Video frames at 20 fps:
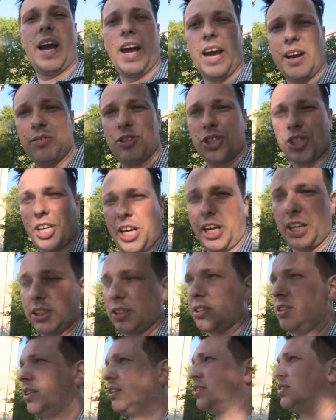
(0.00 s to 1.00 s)
have
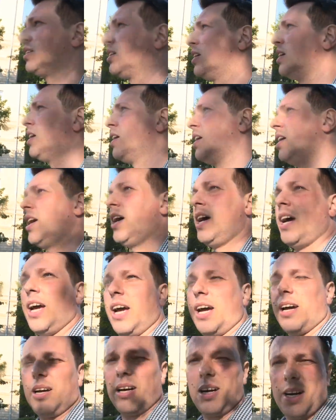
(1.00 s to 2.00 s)
changed this,
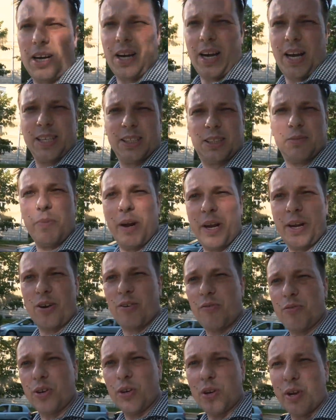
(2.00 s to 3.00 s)
as many
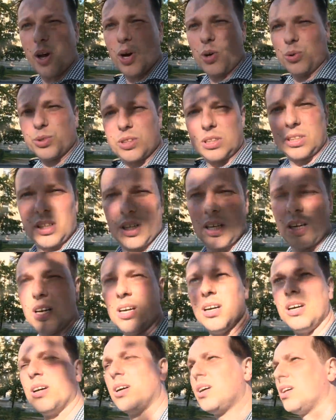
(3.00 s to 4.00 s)
of you know,
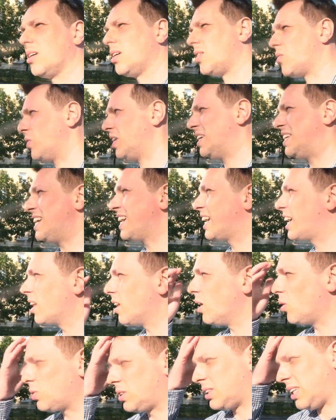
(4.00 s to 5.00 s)

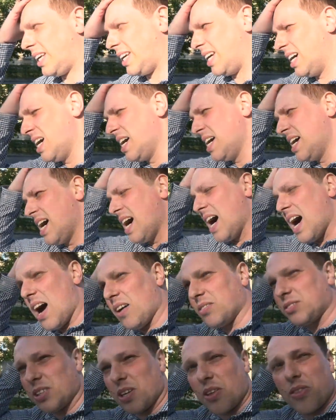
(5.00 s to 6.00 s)
ridiculously,
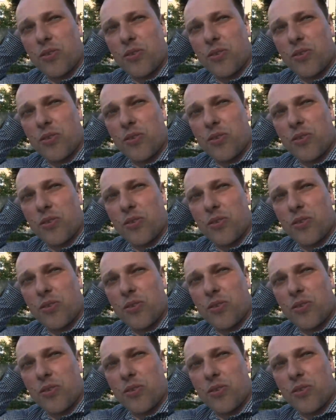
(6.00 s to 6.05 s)
after